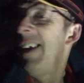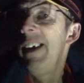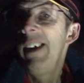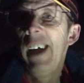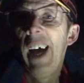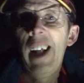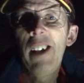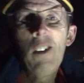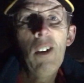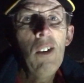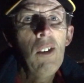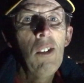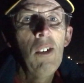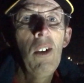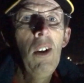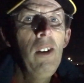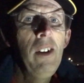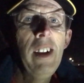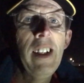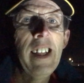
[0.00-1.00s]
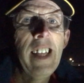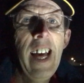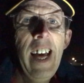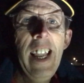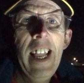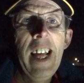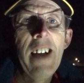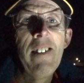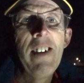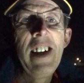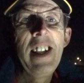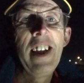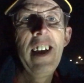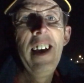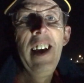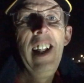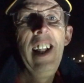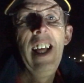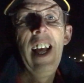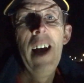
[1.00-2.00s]
I just couldn't get here any
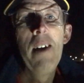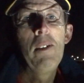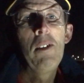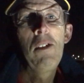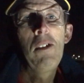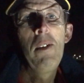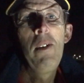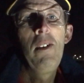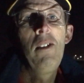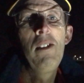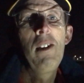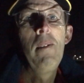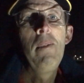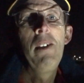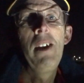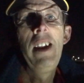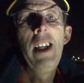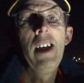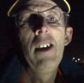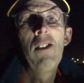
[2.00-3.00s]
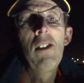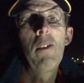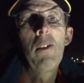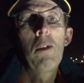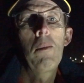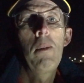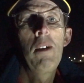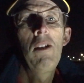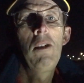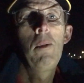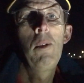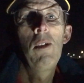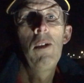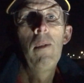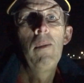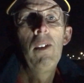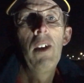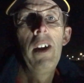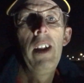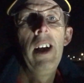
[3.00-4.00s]
earlier. I was doing something else, I was busy with
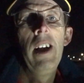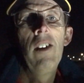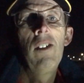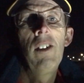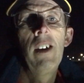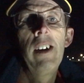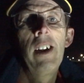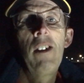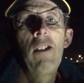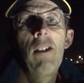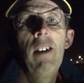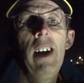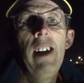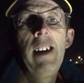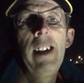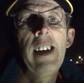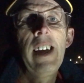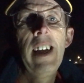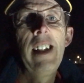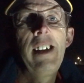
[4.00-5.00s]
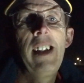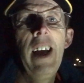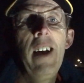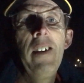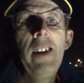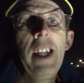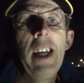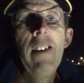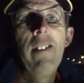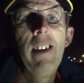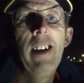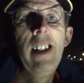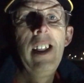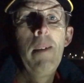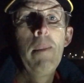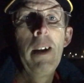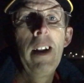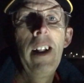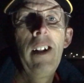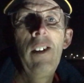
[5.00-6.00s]
something else, and I tried to get down here earlier,
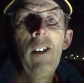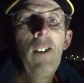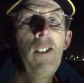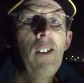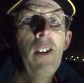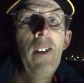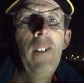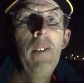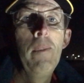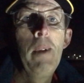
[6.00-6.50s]
but I just couldn't.